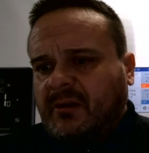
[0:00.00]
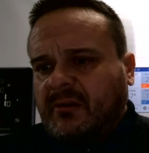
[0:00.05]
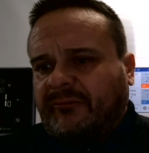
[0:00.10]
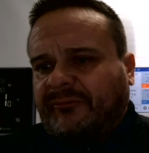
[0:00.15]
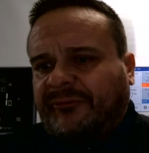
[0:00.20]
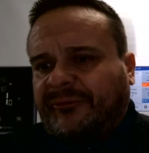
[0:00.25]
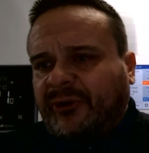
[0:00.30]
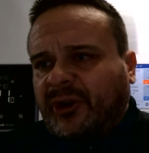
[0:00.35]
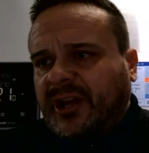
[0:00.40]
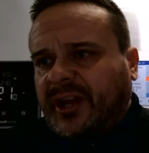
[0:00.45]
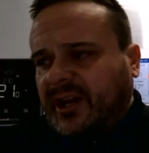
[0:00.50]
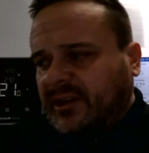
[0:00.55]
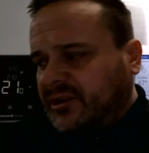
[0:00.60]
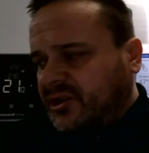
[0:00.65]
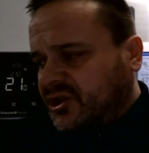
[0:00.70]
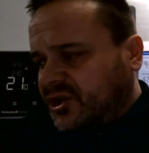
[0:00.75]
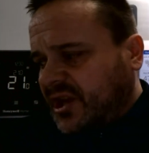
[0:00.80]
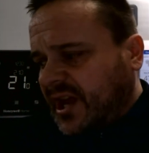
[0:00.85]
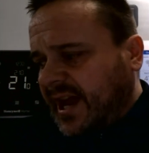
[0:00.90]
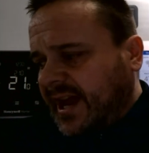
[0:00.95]
fully
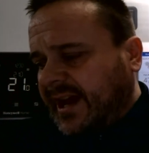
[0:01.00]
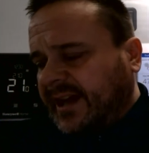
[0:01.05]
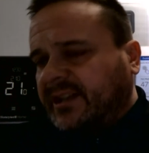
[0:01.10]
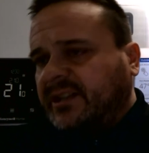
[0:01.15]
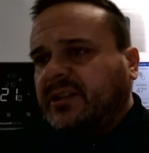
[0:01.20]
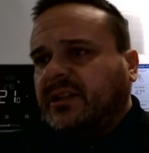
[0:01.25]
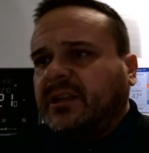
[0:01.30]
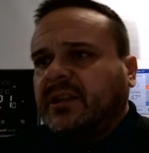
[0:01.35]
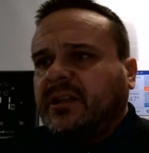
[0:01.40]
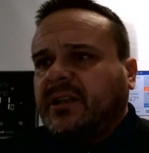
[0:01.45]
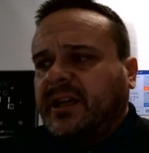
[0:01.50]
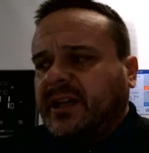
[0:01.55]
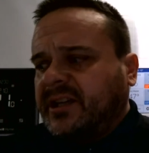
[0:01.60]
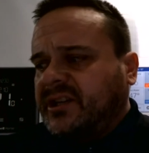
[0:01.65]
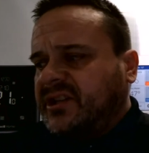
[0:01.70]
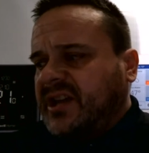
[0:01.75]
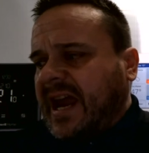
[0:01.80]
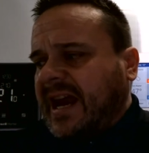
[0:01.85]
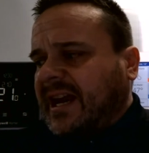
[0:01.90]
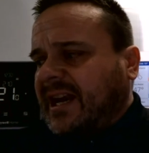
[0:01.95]
understand
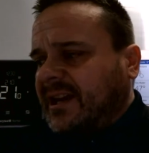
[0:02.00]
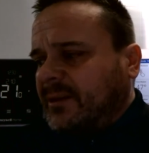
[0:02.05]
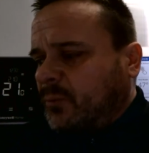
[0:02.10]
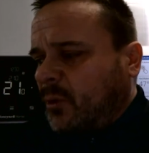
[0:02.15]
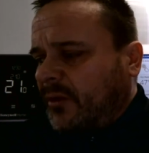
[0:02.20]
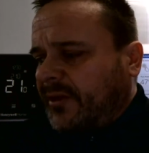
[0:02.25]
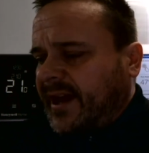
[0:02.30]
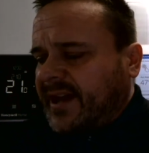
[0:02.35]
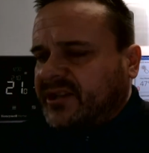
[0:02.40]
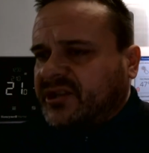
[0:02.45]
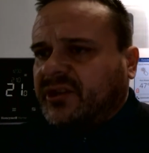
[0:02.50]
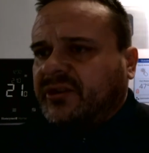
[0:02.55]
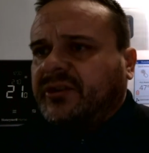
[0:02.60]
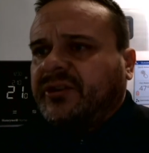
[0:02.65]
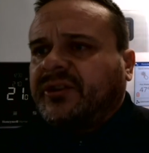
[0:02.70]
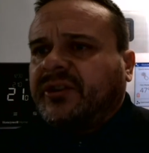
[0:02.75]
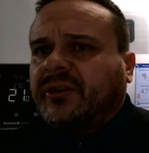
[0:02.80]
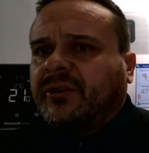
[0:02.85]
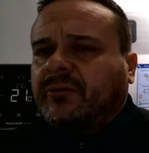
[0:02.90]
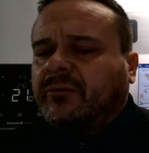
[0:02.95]
exactly what that's
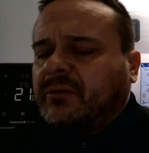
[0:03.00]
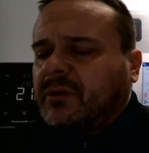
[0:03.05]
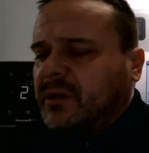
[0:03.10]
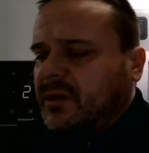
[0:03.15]
going to do.